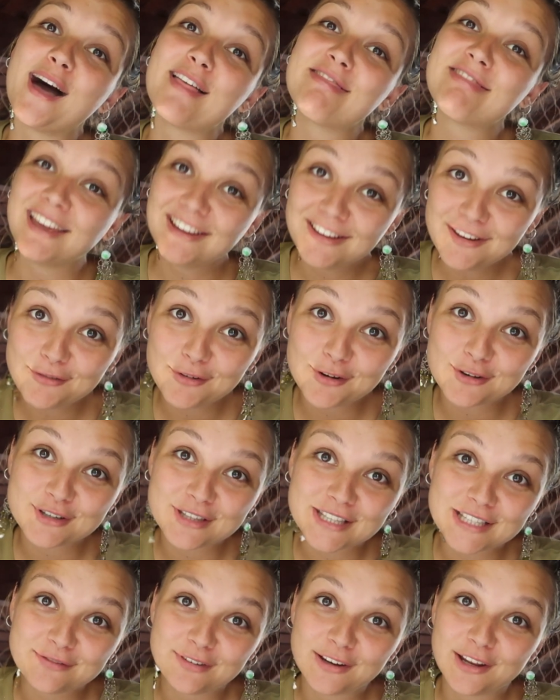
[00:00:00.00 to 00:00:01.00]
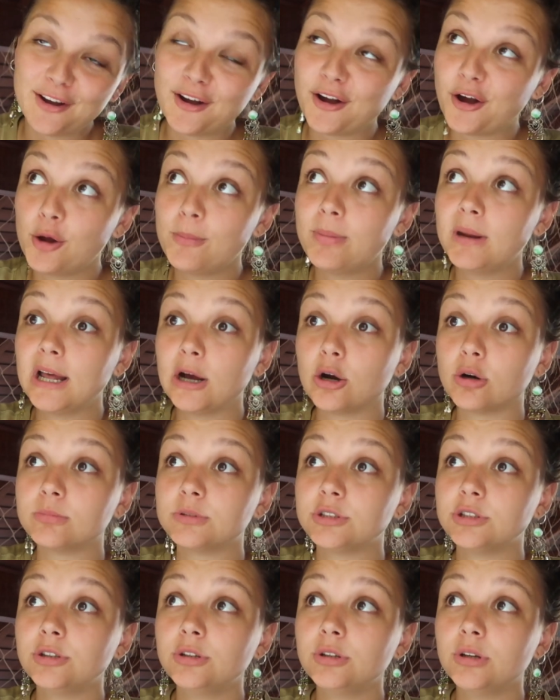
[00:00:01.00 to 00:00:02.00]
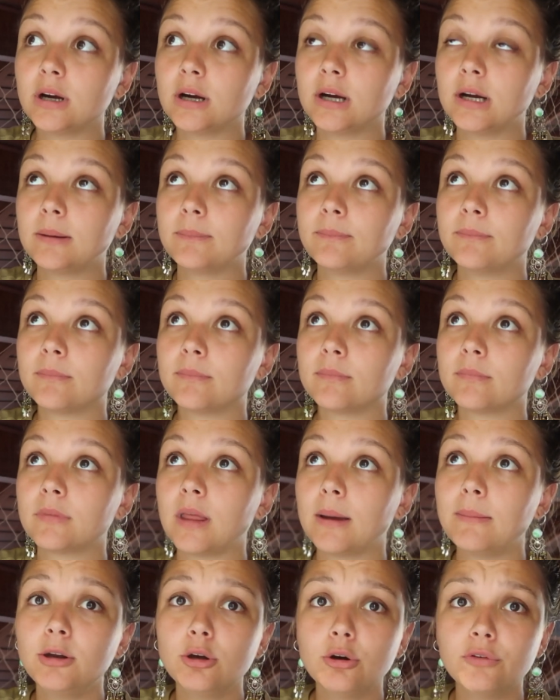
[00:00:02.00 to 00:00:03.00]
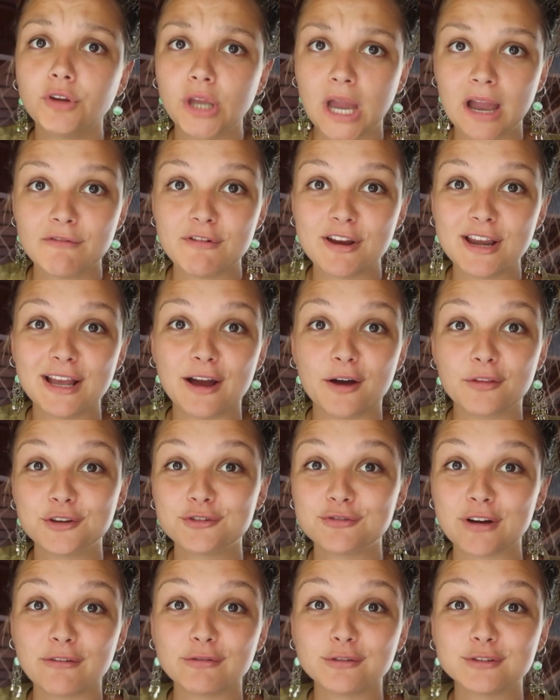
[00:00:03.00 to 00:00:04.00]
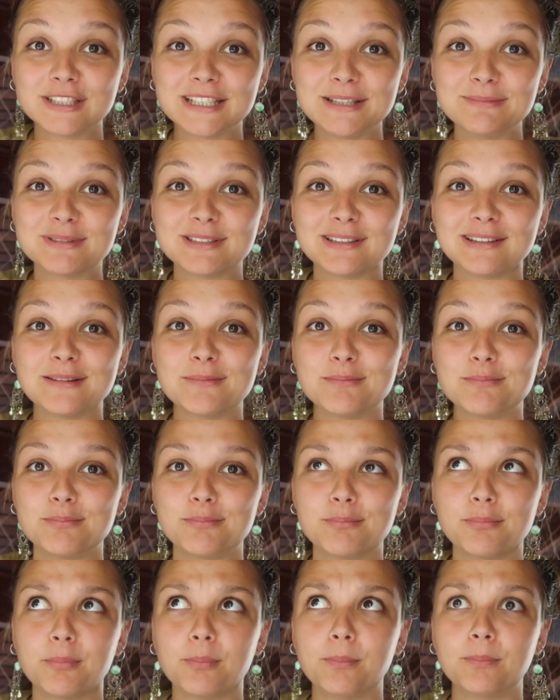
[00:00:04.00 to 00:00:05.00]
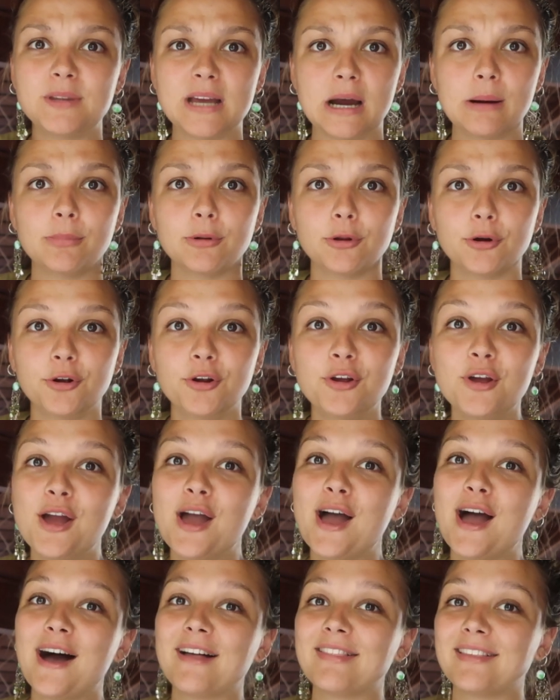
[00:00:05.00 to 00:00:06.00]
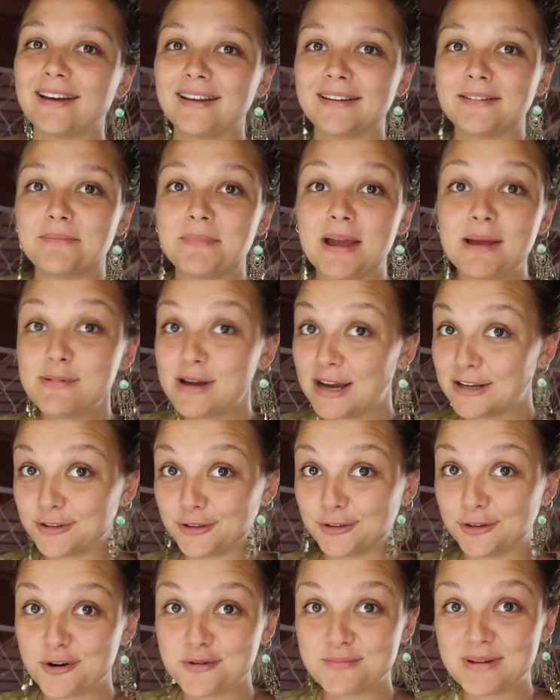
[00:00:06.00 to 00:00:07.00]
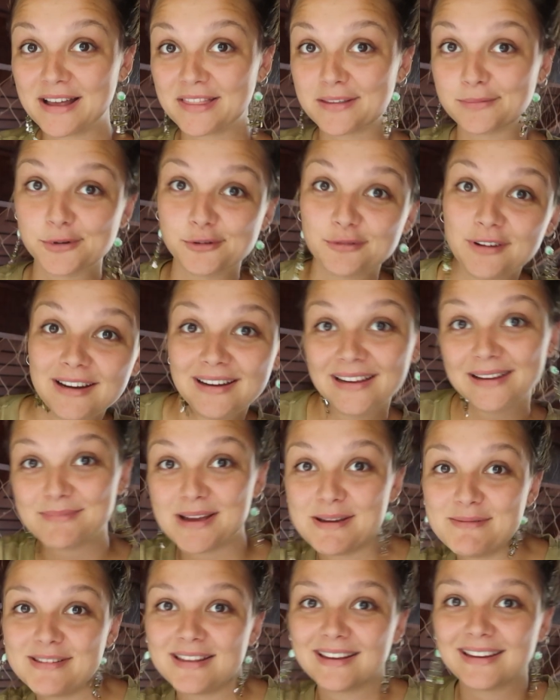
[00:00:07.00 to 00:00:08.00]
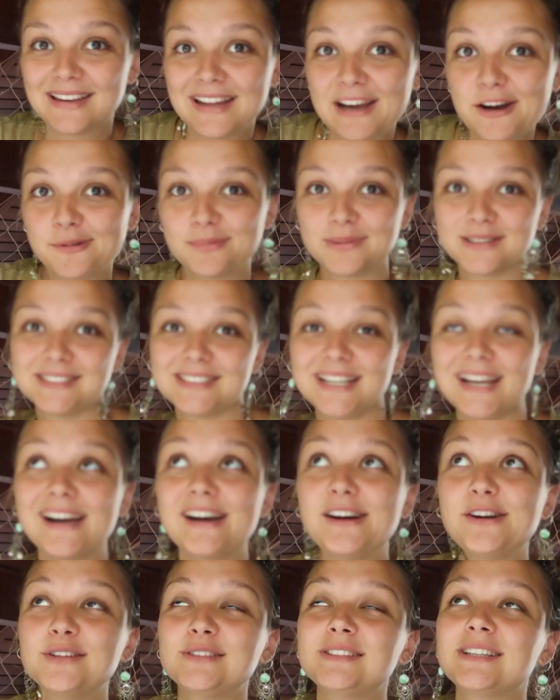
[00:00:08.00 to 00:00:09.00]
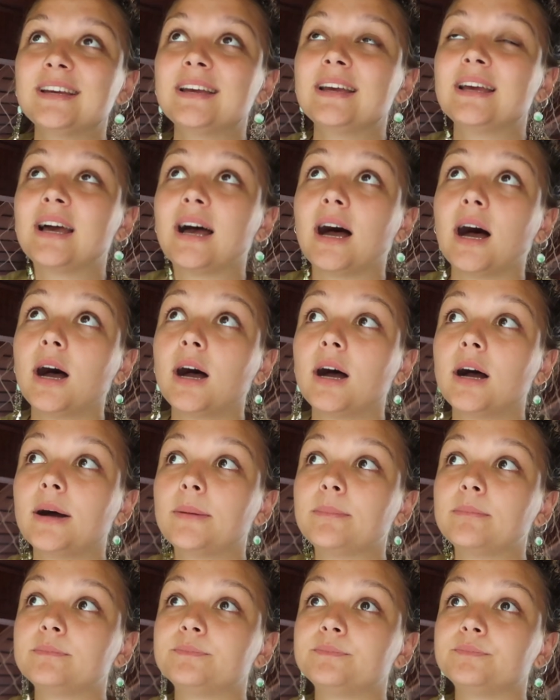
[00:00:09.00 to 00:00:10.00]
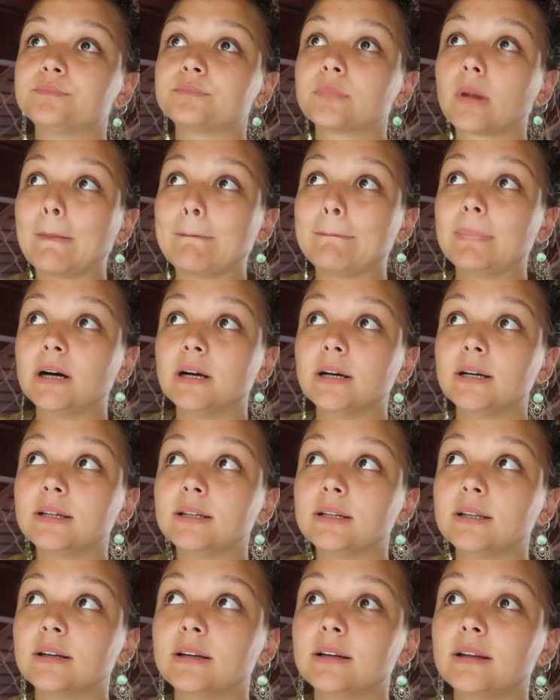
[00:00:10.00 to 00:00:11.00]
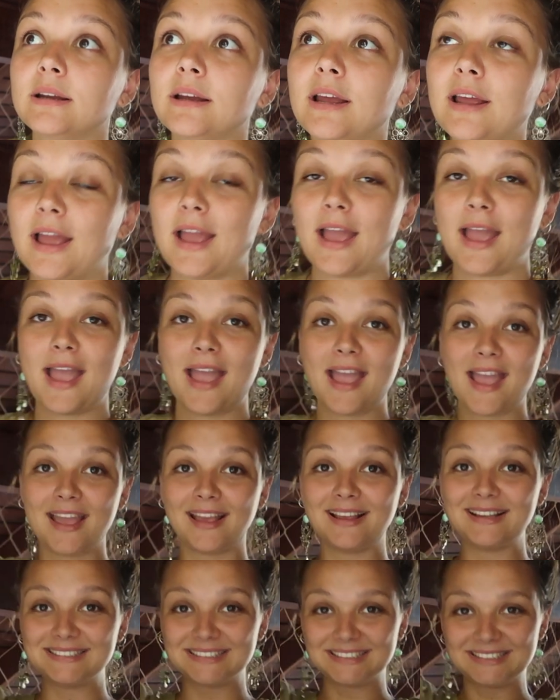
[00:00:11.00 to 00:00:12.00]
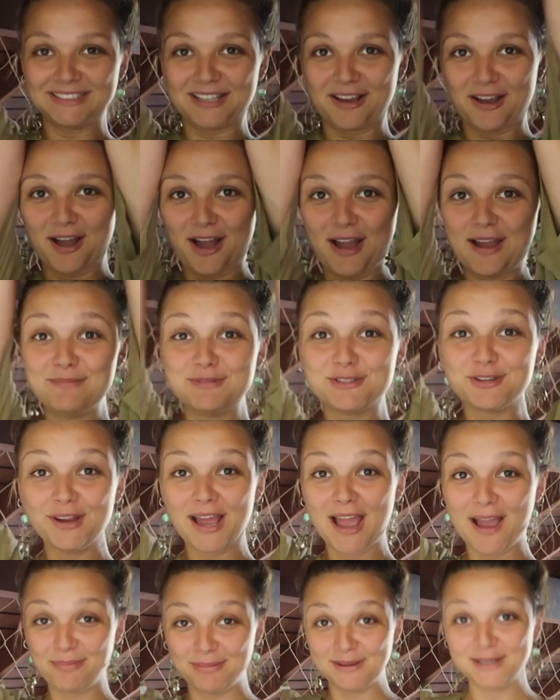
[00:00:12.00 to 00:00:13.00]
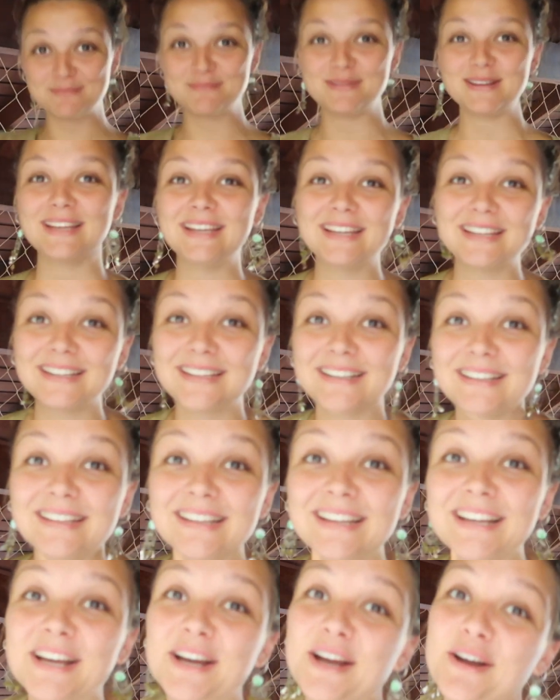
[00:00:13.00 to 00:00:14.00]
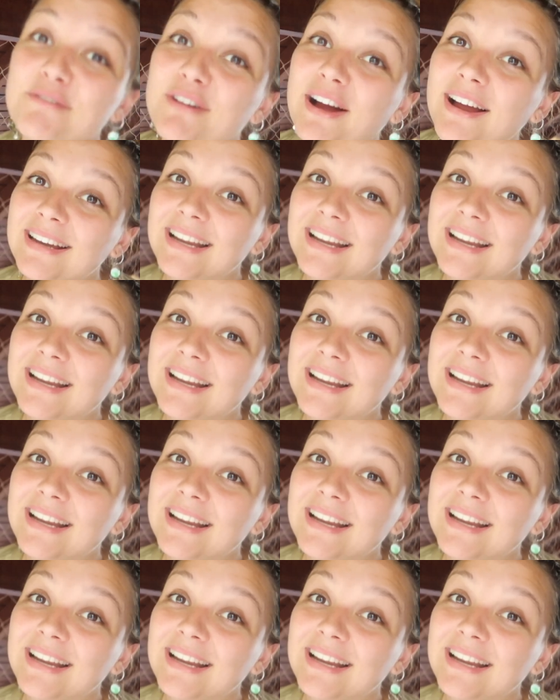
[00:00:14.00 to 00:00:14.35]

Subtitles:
thank you for watching this video. I hope it helped you. Let me know if you have any other travel tips down below that maybe I don't know about them already, and maybe they can help us out. But I'm so happy to be here right